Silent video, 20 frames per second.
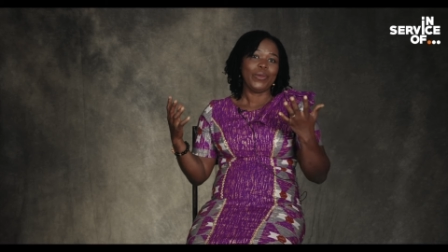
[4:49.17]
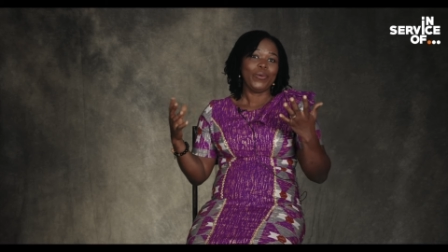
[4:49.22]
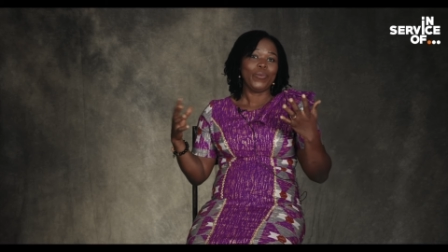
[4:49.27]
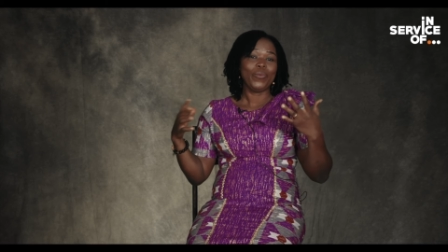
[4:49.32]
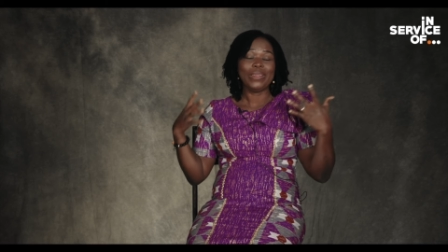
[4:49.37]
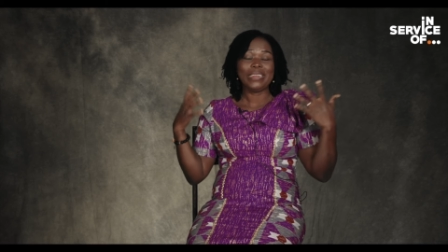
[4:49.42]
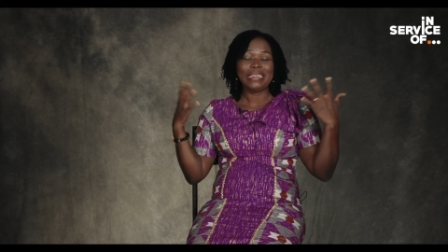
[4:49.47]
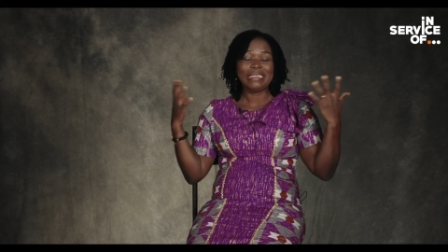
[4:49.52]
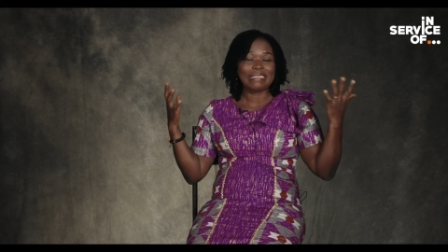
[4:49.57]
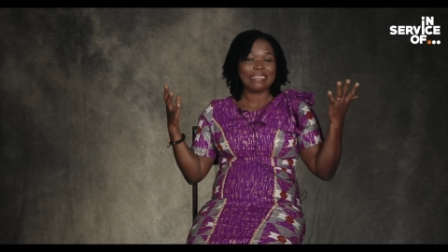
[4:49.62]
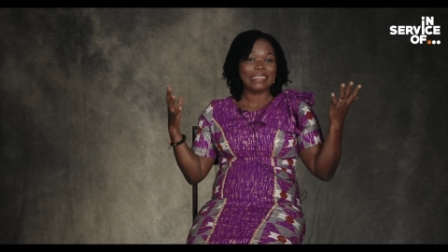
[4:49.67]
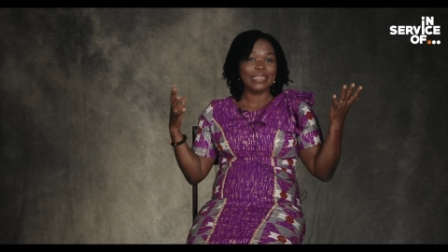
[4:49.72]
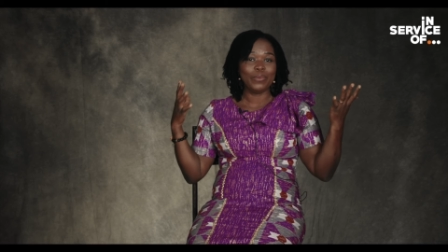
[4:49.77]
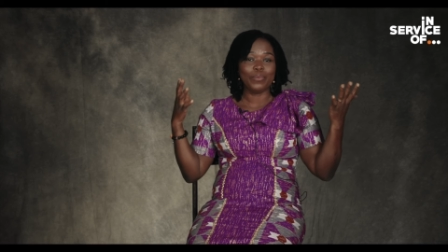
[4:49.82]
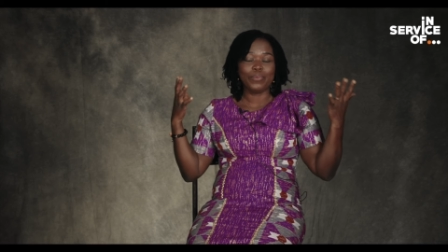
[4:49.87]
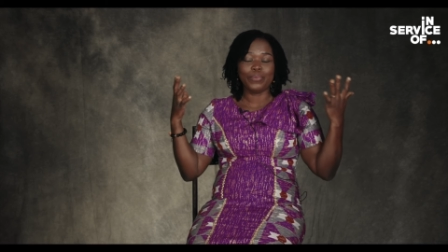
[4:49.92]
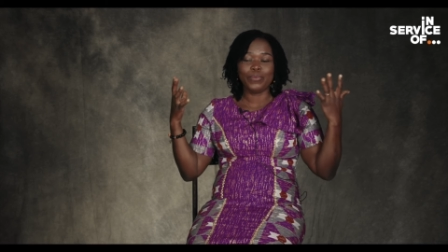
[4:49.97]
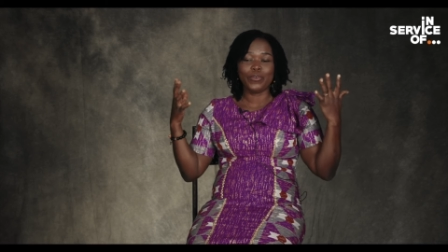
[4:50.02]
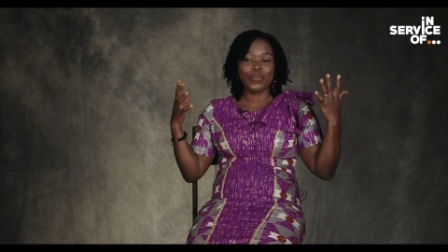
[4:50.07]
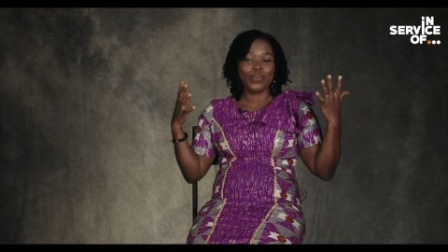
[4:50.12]
when they
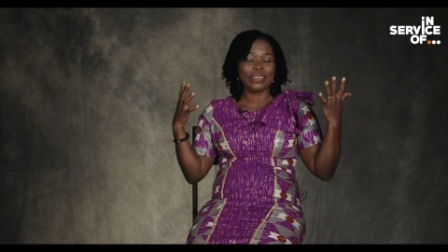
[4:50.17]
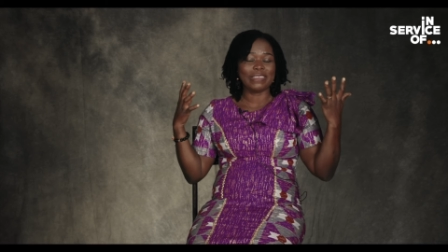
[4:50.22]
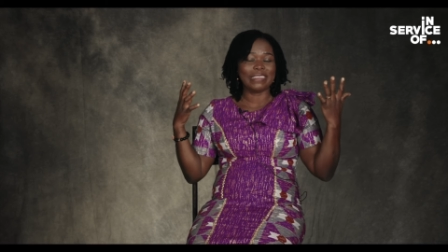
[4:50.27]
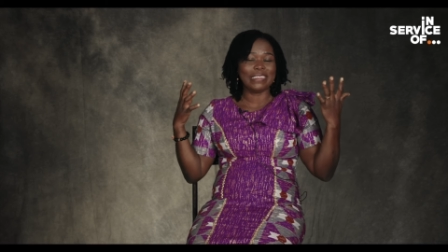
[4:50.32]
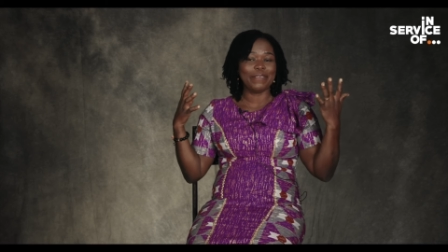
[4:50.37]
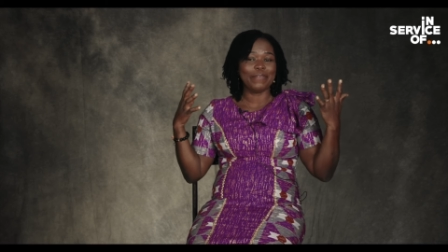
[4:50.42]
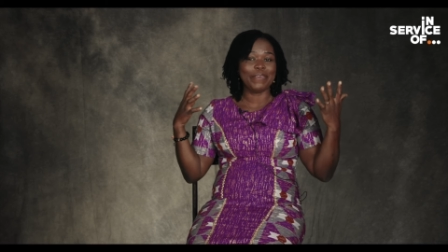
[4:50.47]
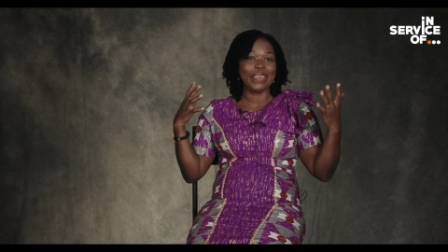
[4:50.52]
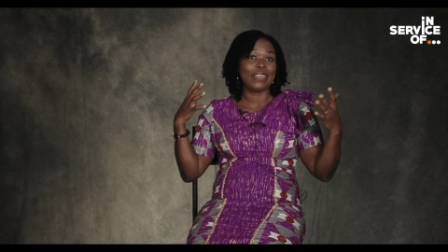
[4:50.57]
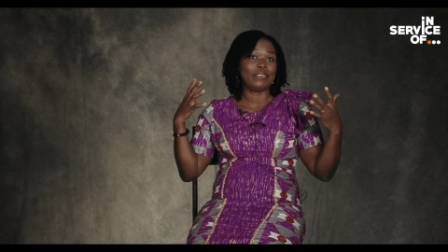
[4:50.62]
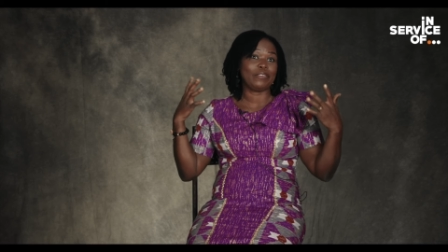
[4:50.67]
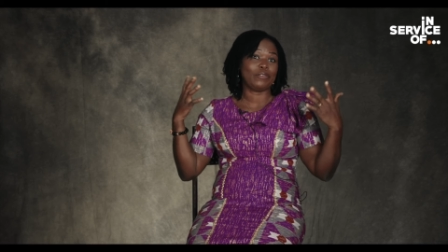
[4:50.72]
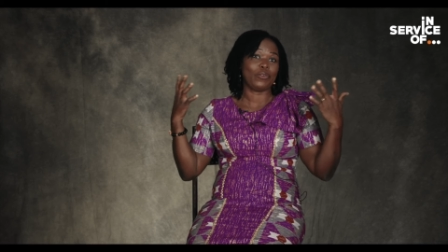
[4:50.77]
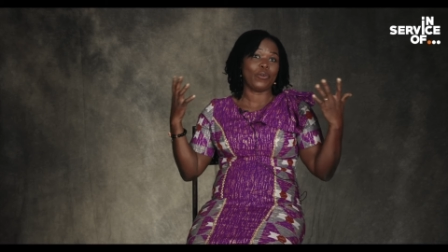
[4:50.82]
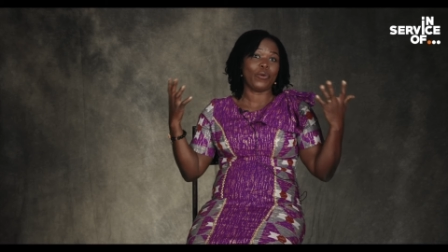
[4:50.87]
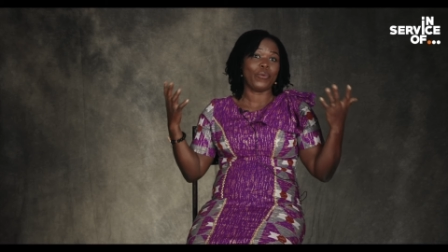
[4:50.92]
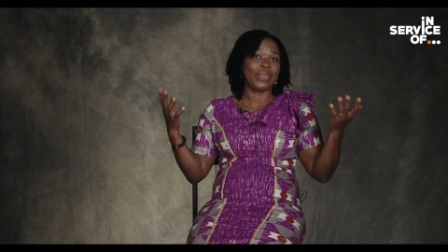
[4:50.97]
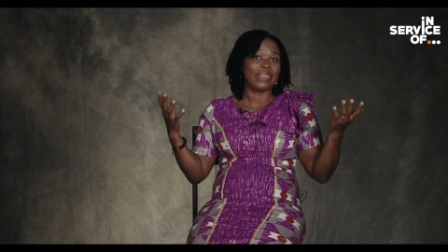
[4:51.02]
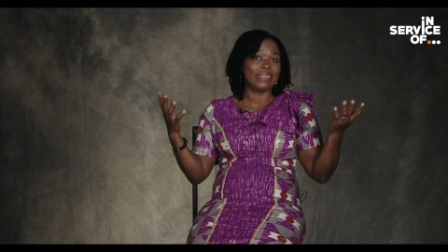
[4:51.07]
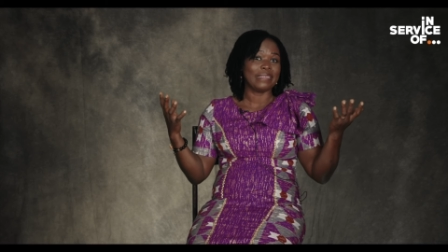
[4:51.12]
sleep because they've heard
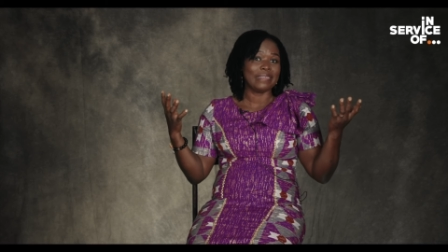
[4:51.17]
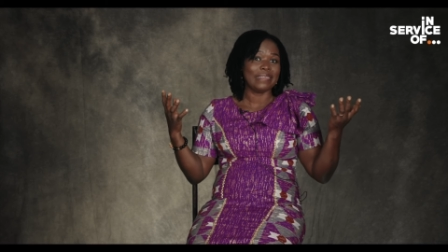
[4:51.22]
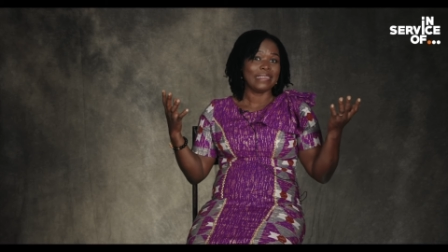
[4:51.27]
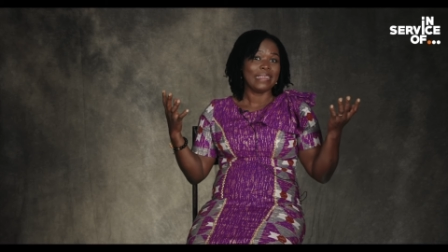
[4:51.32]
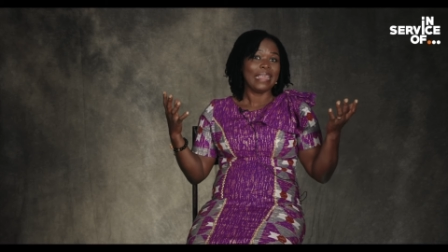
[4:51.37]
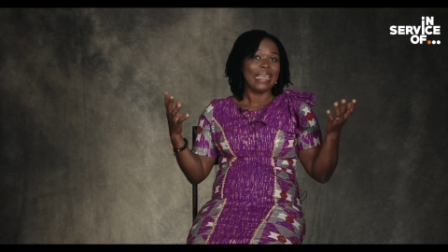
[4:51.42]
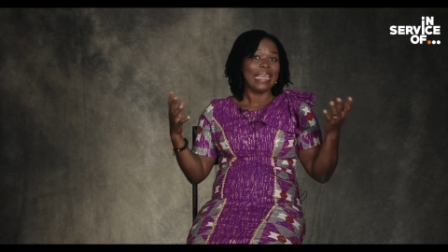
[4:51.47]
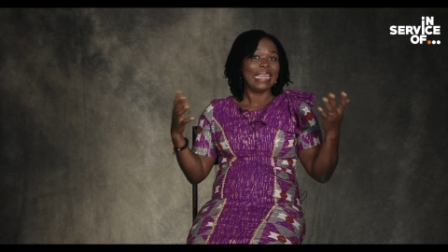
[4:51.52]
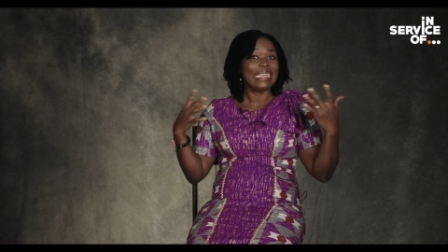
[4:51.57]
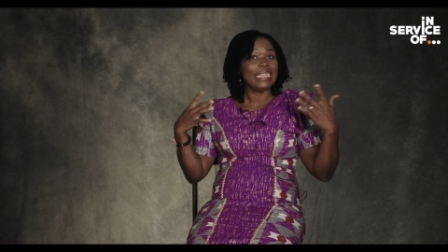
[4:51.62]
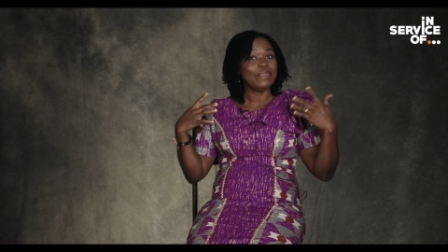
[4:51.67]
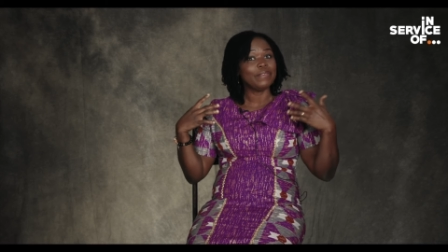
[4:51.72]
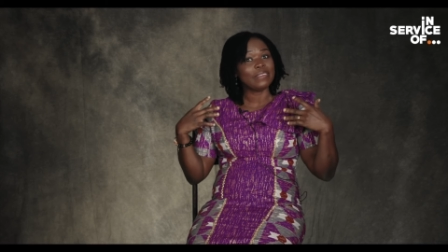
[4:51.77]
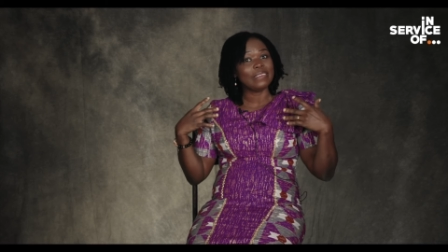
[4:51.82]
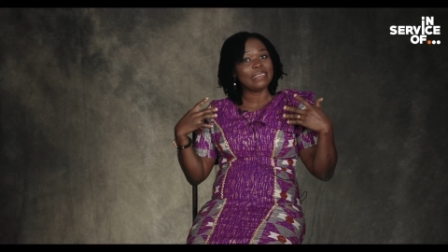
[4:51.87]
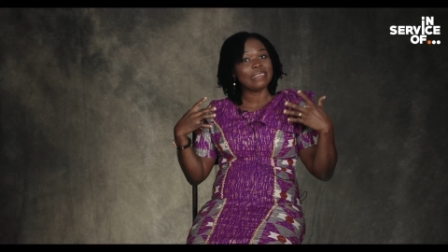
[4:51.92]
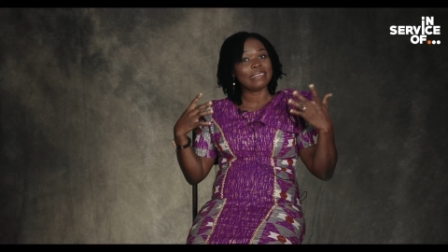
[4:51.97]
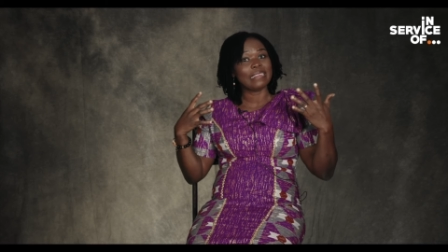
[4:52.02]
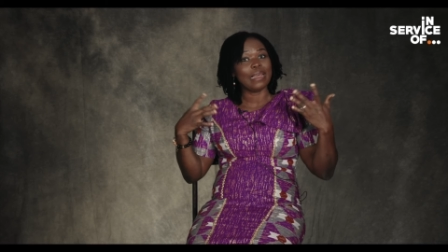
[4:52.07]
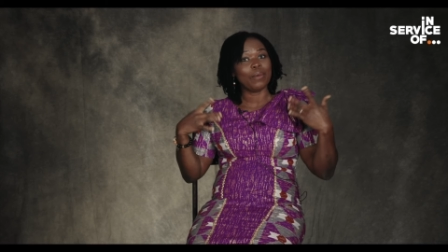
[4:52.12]
stories and they've
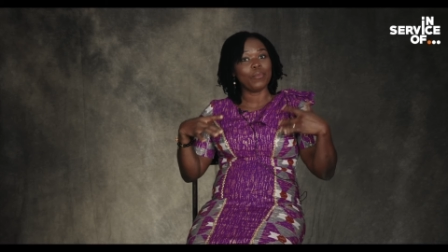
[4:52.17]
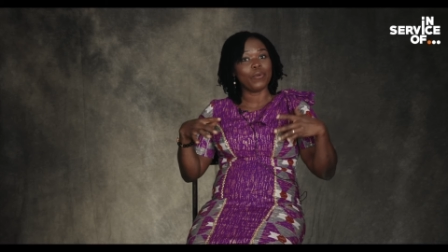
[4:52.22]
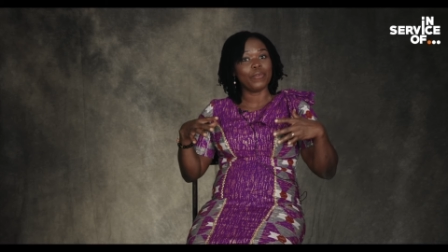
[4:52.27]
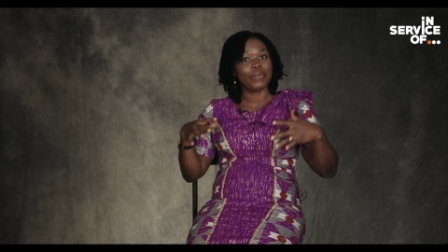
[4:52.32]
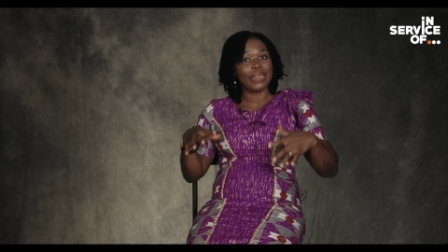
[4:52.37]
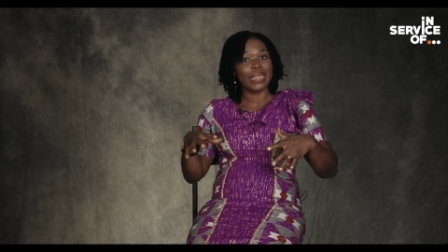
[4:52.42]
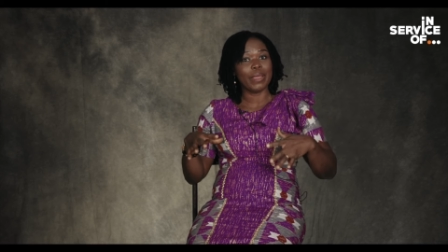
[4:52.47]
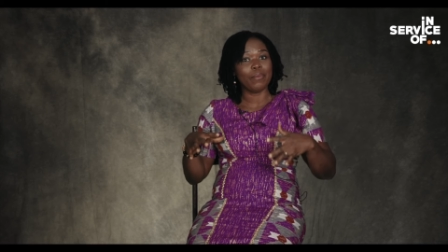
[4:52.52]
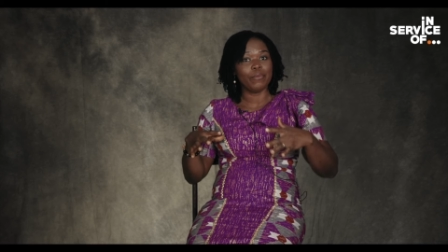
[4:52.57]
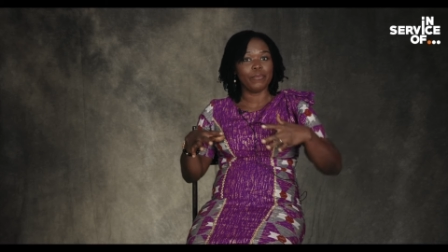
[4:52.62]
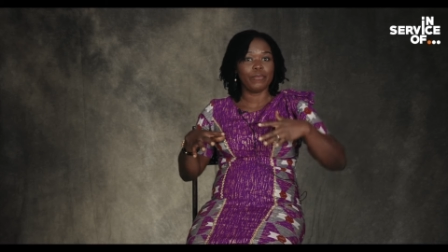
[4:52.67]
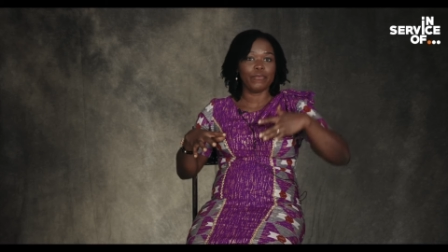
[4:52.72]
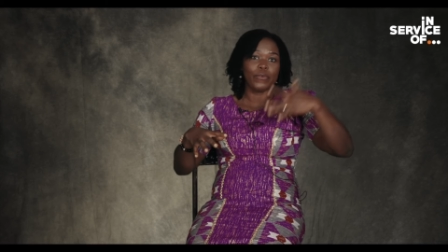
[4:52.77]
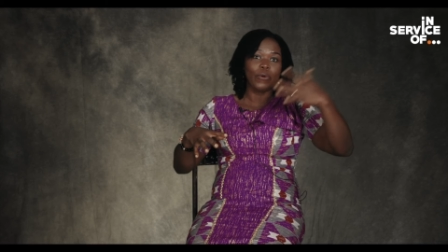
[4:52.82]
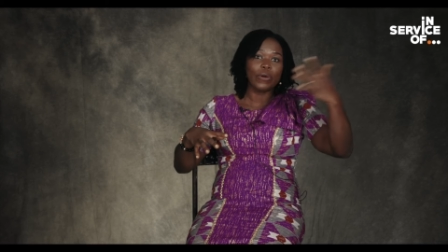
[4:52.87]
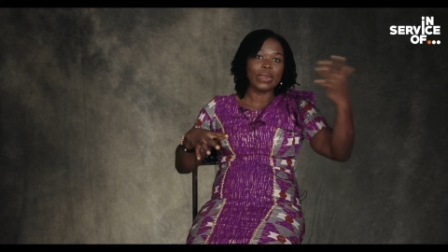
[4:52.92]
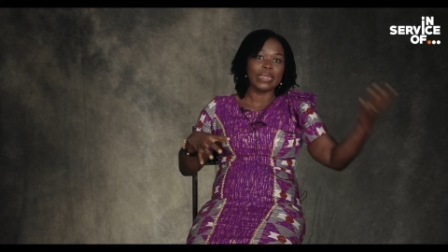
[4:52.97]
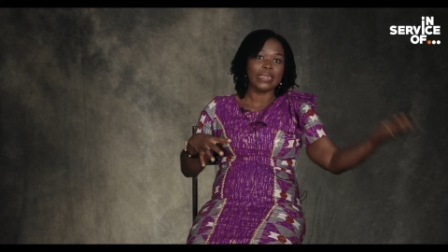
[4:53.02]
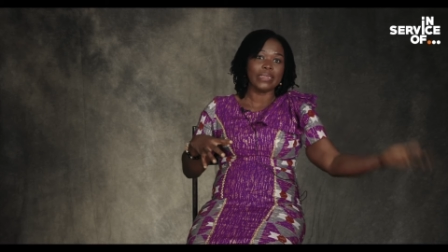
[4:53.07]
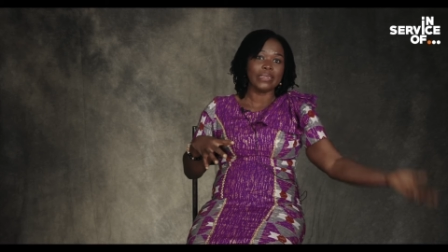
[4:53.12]
seen some of them
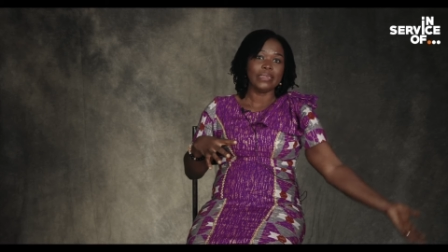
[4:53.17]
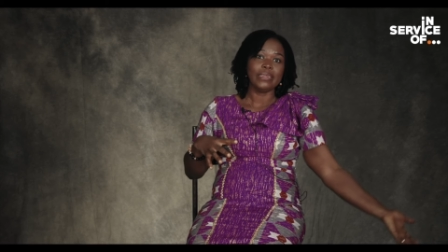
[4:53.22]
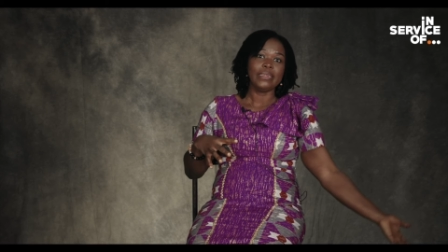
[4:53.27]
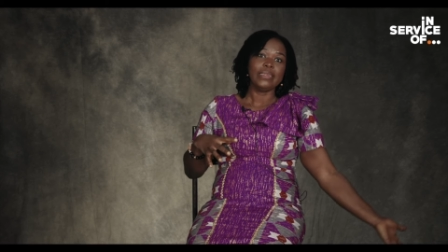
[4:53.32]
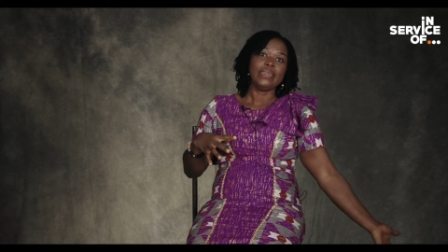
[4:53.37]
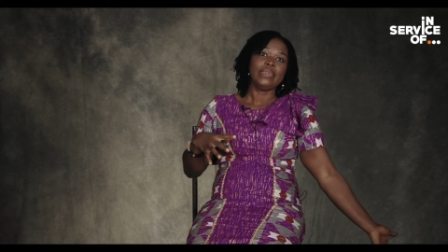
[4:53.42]
falling